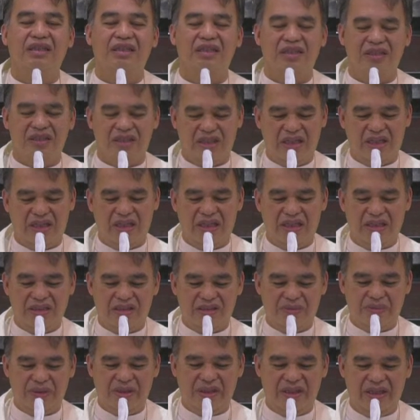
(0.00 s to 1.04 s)
Strictly
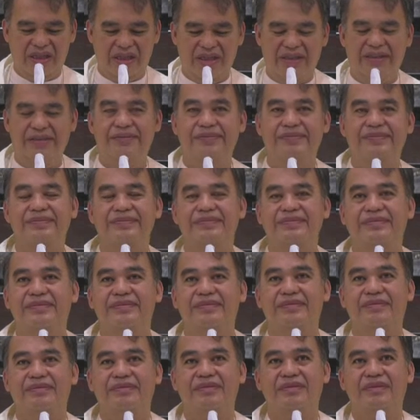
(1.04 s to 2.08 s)
speaking,
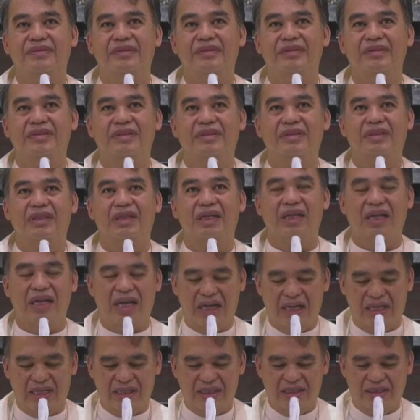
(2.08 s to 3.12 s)

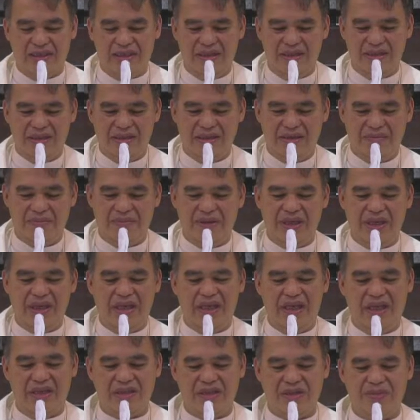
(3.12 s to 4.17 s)
God,
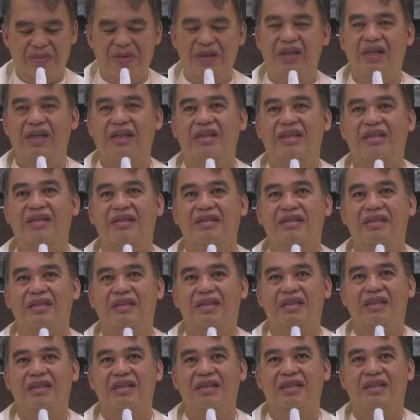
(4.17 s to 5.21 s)
being a spirit,
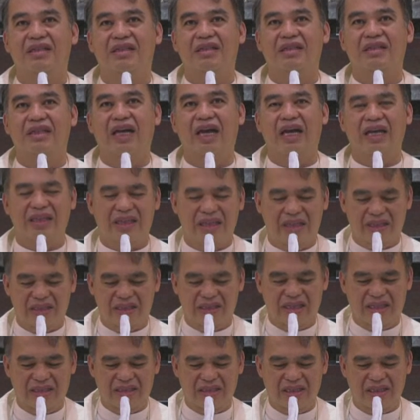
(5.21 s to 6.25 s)
I think
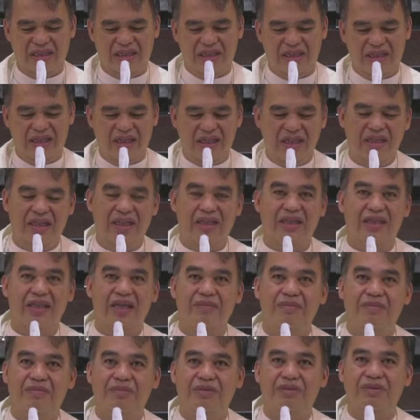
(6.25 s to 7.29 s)
doesn't need a
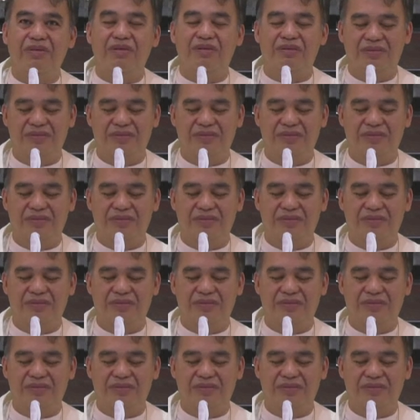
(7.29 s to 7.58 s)
temple.